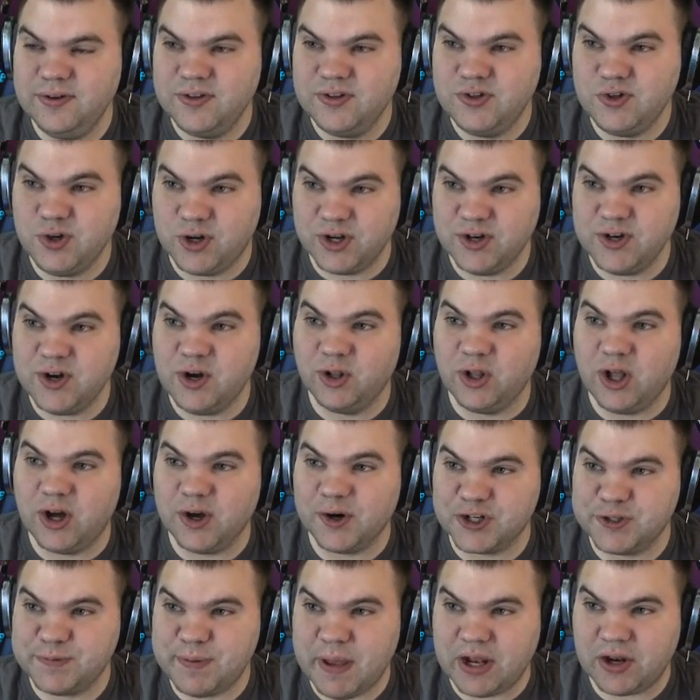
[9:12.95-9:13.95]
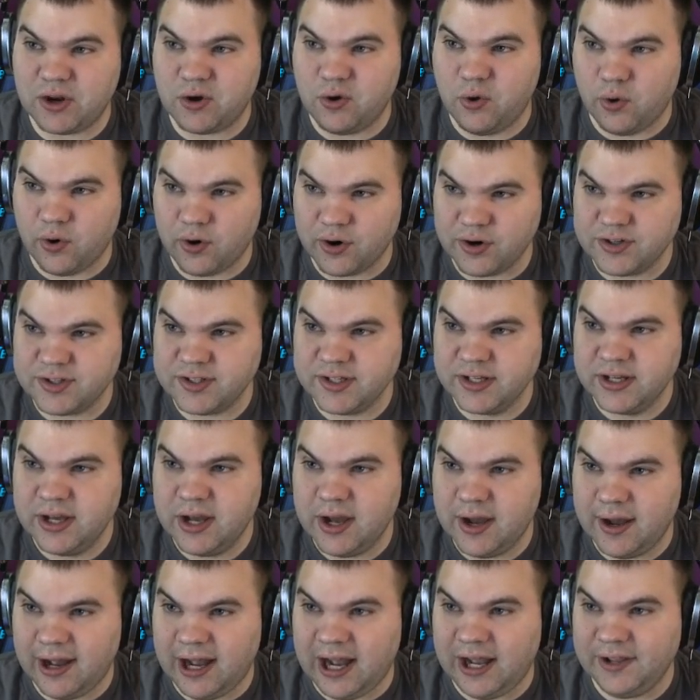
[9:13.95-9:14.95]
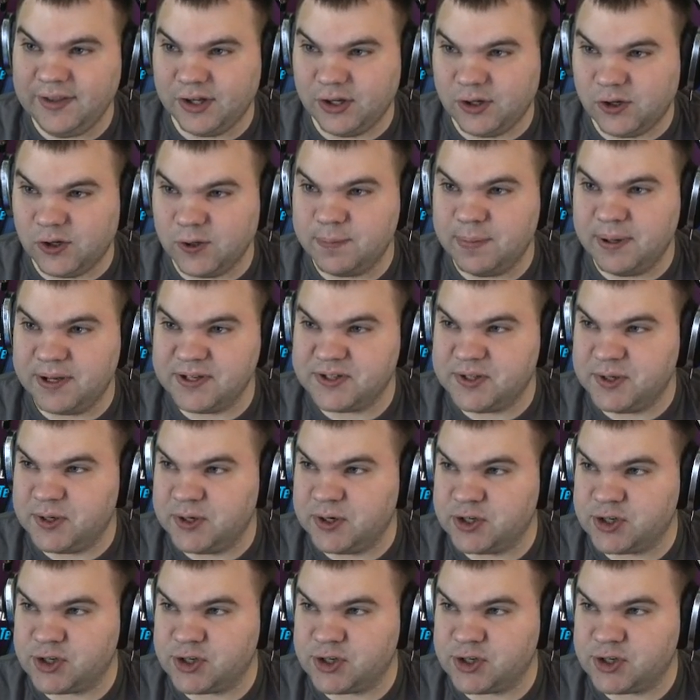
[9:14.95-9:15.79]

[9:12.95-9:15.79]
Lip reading: you could no longer spend cores on the Hulkbuster